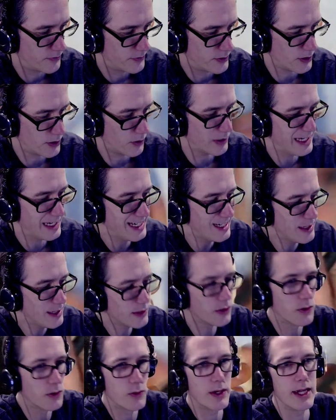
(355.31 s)
So
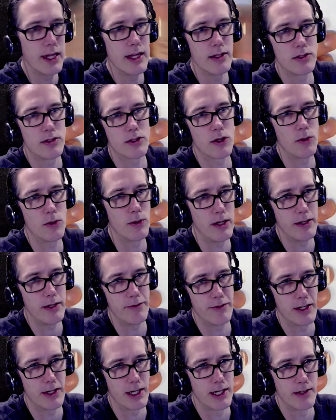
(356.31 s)
either way is totally
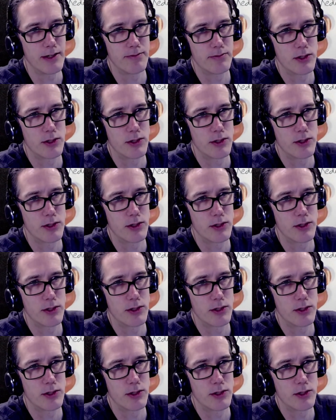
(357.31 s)
fine.